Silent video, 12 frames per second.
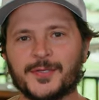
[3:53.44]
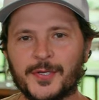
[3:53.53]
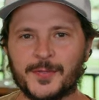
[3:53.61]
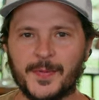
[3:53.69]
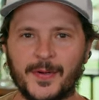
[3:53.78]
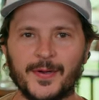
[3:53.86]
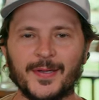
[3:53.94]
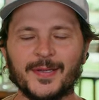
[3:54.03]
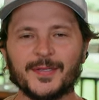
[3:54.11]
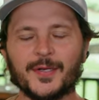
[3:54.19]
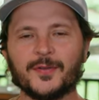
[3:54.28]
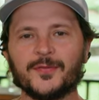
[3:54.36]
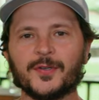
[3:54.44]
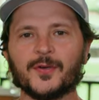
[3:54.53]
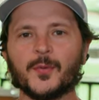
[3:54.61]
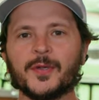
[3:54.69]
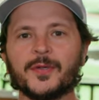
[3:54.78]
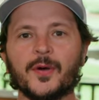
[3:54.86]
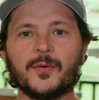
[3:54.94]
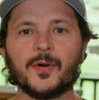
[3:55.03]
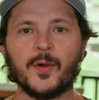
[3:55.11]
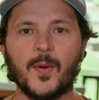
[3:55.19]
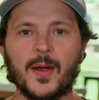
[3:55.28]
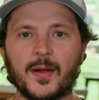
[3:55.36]
Tewksbury, and Deerfield, we don't
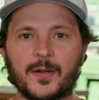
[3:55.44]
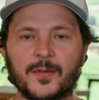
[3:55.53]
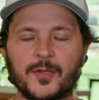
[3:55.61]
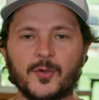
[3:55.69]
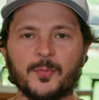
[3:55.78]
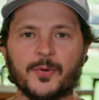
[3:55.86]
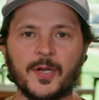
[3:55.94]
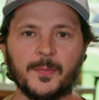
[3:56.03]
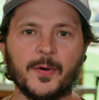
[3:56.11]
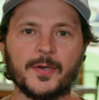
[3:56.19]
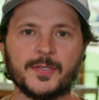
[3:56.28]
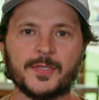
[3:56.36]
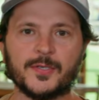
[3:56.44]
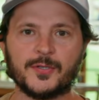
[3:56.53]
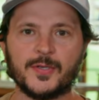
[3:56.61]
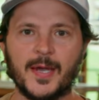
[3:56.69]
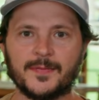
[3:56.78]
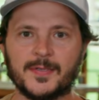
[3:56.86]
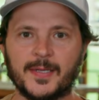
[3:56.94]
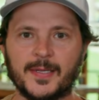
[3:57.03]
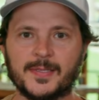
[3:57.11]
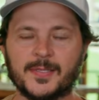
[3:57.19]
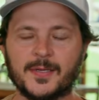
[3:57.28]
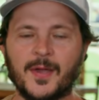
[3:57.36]
require that you pre-purchase your draft
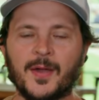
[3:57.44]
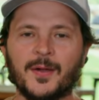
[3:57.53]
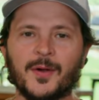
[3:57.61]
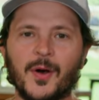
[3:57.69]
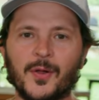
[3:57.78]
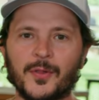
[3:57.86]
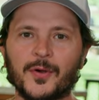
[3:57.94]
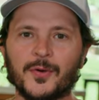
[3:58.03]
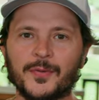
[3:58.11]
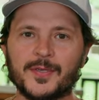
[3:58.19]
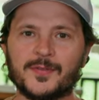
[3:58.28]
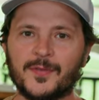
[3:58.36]
tickets, although this